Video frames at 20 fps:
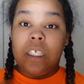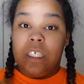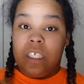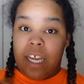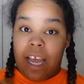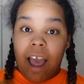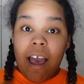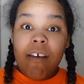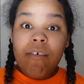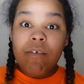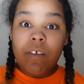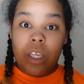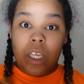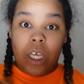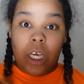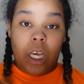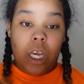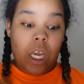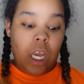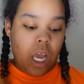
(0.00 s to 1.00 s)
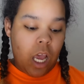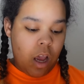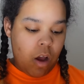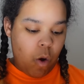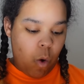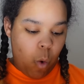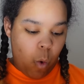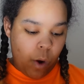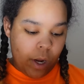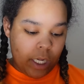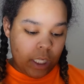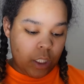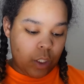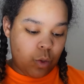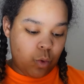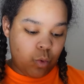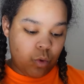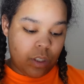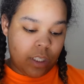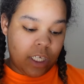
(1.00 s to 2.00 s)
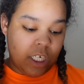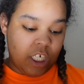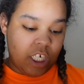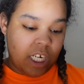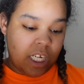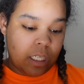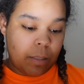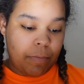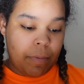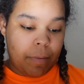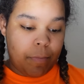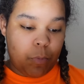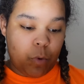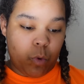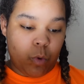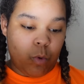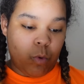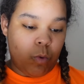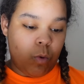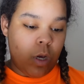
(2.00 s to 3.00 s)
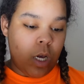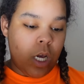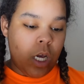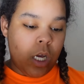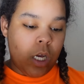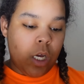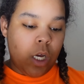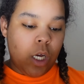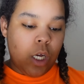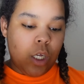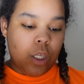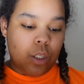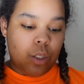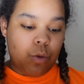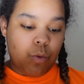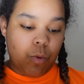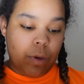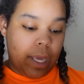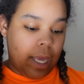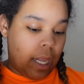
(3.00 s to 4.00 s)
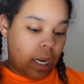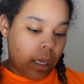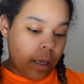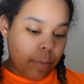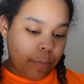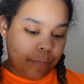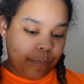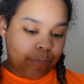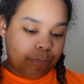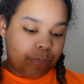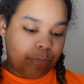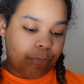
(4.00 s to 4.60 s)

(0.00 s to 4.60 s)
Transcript: definitely going to suggest people to get it.